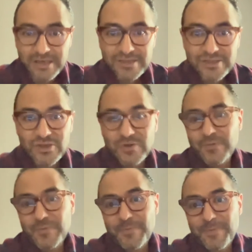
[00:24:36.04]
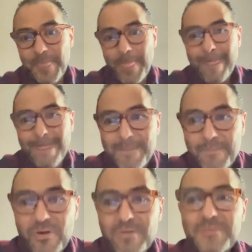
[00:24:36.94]
So the
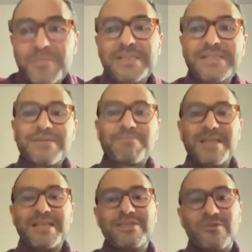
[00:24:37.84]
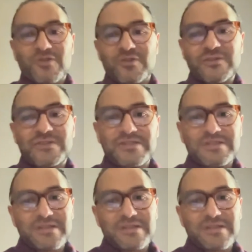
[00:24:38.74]
problem is that many doctors,